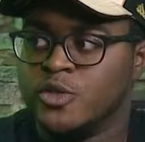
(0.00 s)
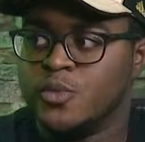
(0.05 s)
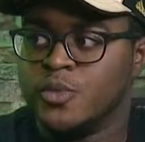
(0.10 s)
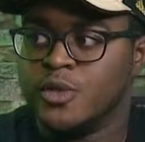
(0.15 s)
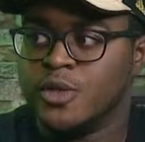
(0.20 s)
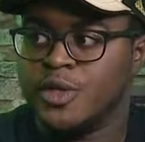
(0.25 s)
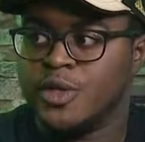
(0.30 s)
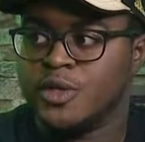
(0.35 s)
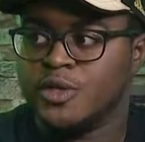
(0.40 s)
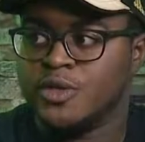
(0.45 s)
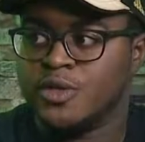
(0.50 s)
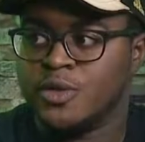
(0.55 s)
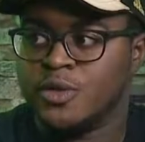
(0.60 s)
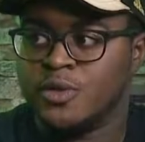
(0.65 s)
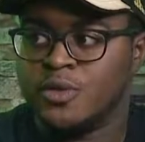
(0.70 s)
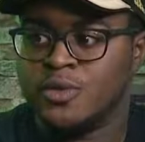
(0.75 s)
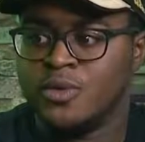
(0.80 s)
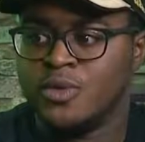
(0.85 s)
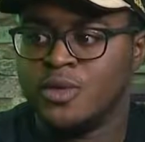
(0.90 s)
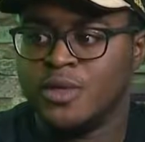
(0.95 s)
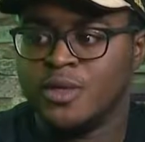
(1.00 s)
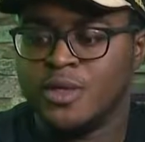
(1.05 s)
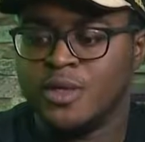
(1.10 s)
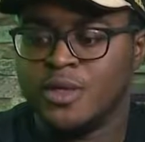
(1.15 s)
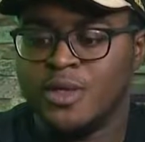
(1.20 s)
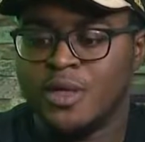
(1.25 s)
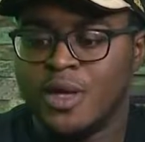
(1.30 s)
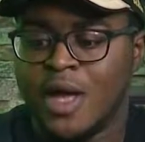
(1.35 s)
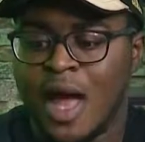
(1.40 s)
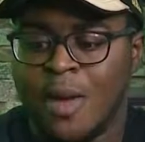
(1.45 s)
were there. So,
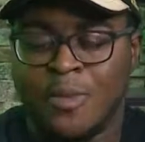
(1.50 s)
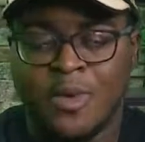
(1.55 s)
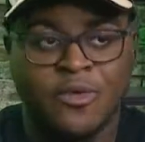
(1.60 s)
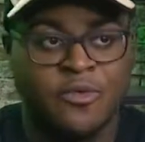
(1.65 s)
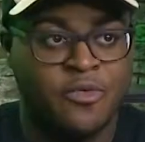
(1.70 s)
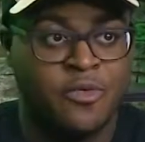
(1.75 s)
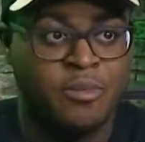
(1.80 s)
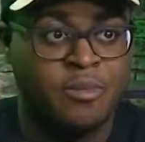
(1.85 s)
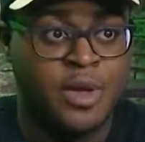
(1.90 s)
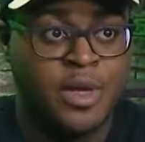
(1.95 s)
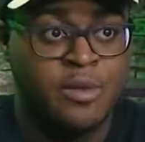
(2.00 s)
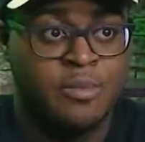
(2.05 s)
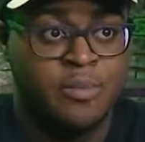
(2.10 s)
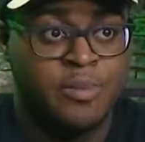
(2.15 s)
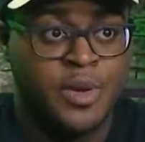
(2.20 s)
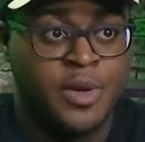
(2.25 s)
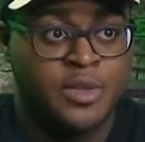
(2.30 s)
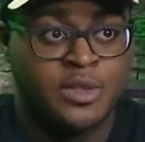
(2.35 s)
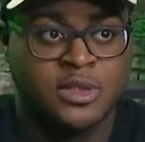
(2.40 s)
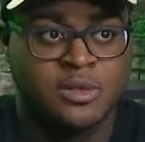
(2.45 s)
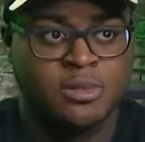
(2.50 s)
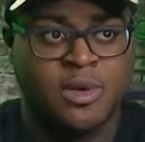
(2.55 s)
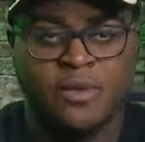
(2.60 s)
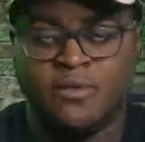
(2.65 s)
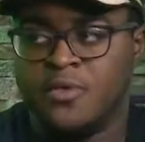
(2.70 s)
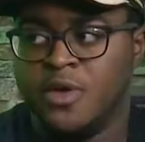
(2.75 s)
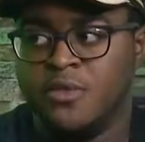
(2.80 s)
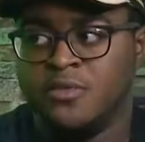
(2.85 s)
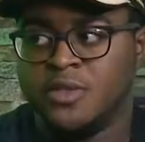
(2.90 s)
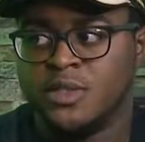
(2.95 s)
I mean, for me, Pierce is my
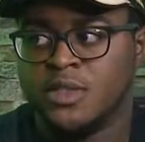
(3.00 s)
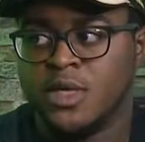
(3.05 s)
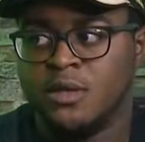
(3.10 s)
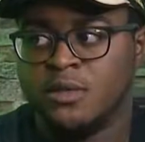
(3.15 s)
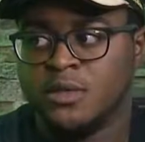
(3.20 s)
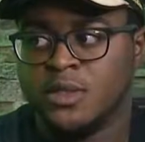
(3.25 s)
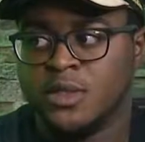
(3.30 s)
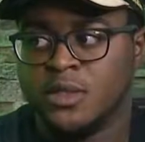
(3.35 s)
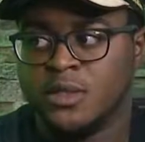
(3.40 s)
favorite Celtic.